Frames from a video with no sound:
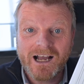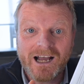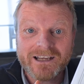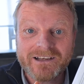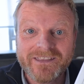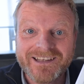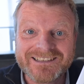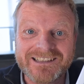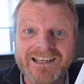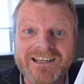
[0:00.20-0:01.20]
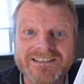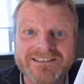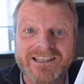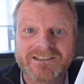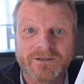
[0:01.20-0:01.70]
I got these lights
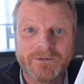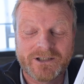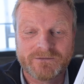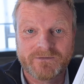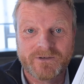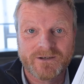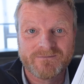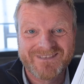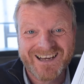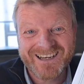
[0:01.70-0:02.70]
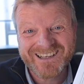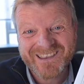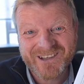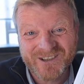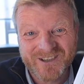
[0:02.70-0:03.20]
sent to me to review, and I
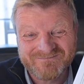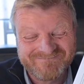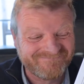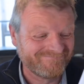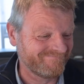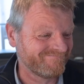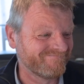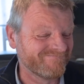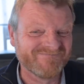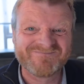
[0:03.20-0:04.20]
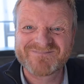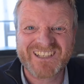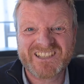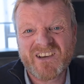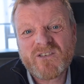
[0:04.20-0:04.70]
thought,
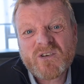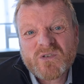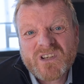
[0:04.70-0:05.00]
is it a very good